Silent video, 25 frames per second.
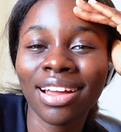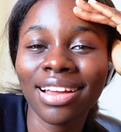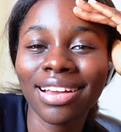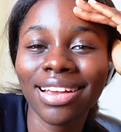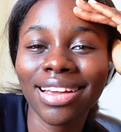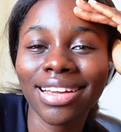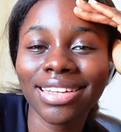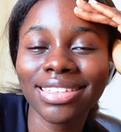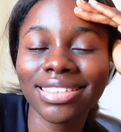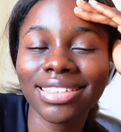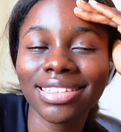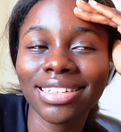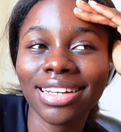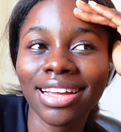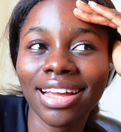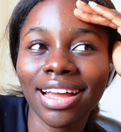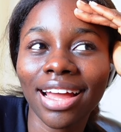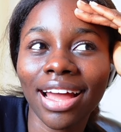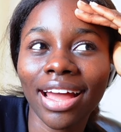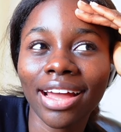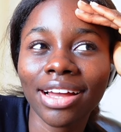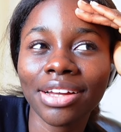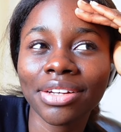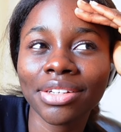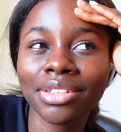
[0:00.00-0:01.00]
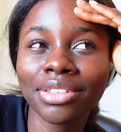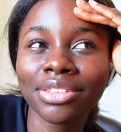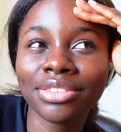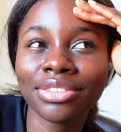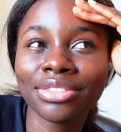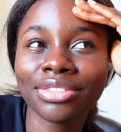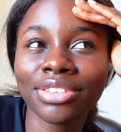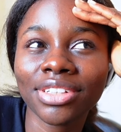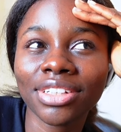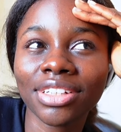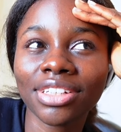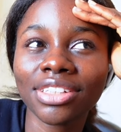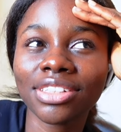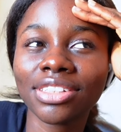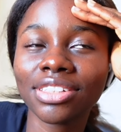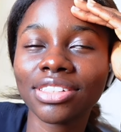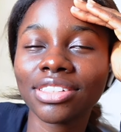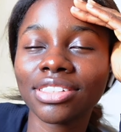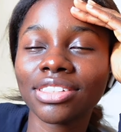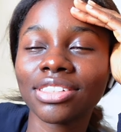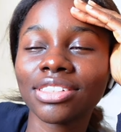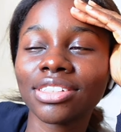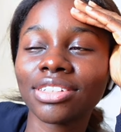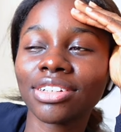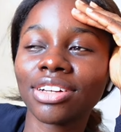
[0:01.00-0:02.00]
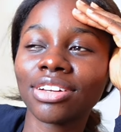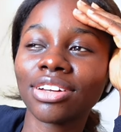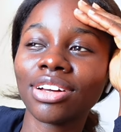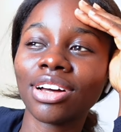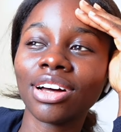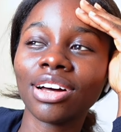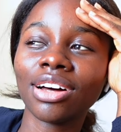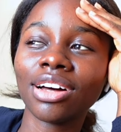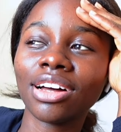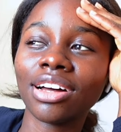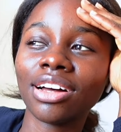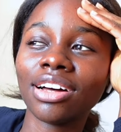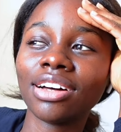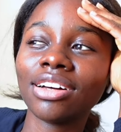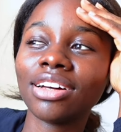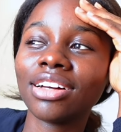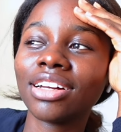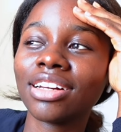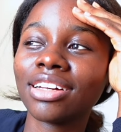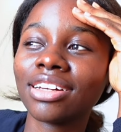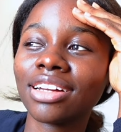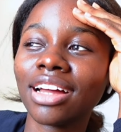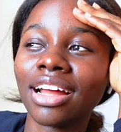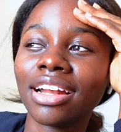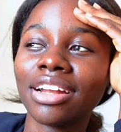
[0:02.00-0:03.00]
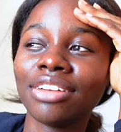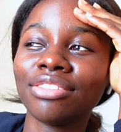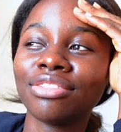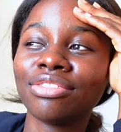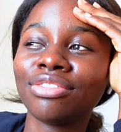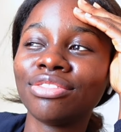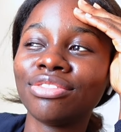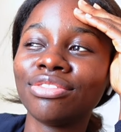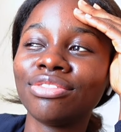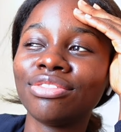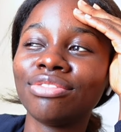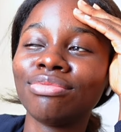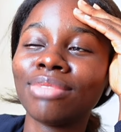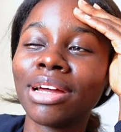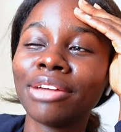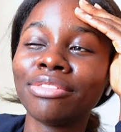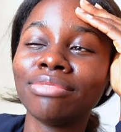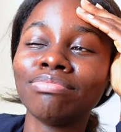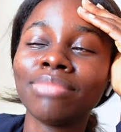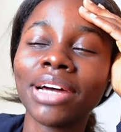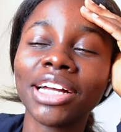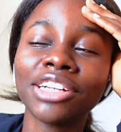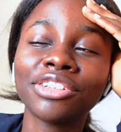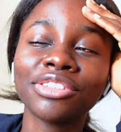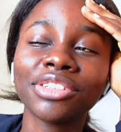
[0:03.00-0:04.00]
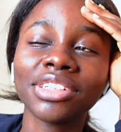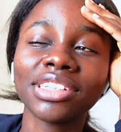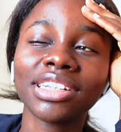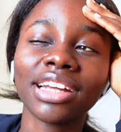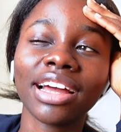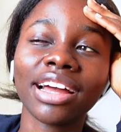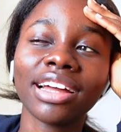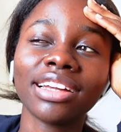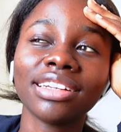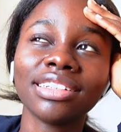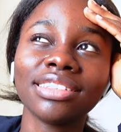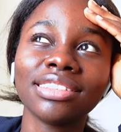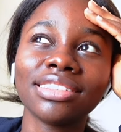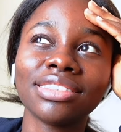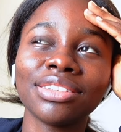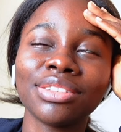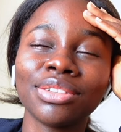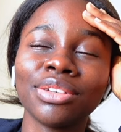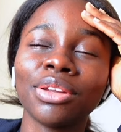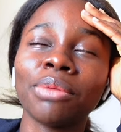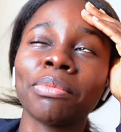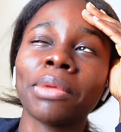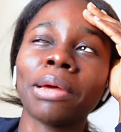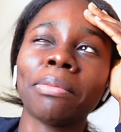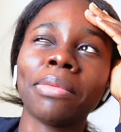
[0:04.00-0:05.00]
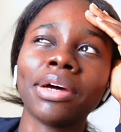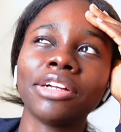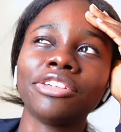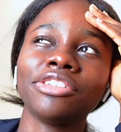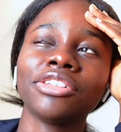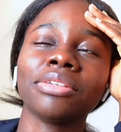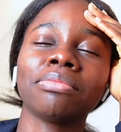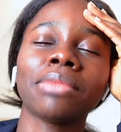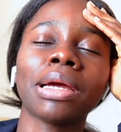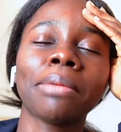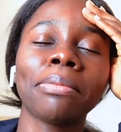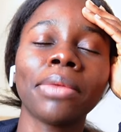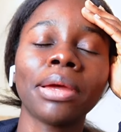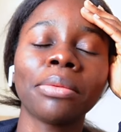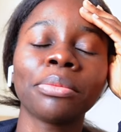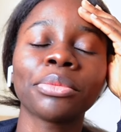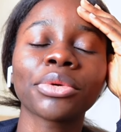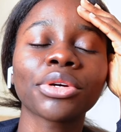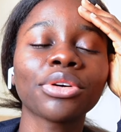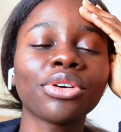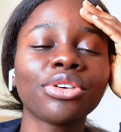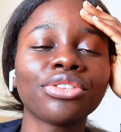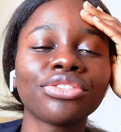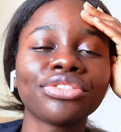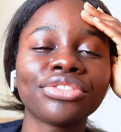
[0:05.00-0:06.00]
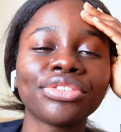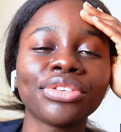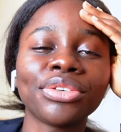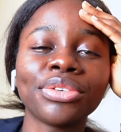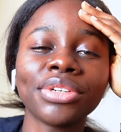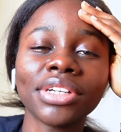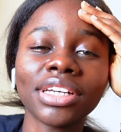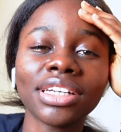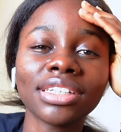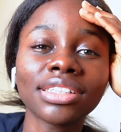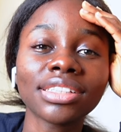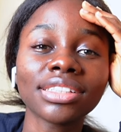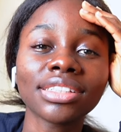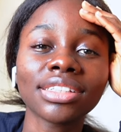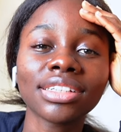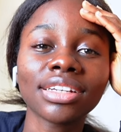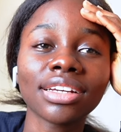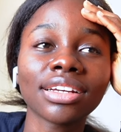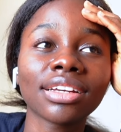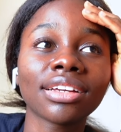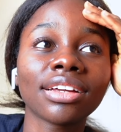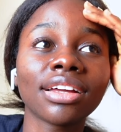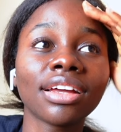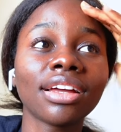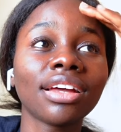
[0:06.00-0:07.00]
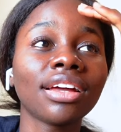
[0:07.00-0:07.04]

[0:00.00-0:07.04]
Yesterday I couldn't finish uh I think my battery died. No, not my battery. My memory got full yesterday.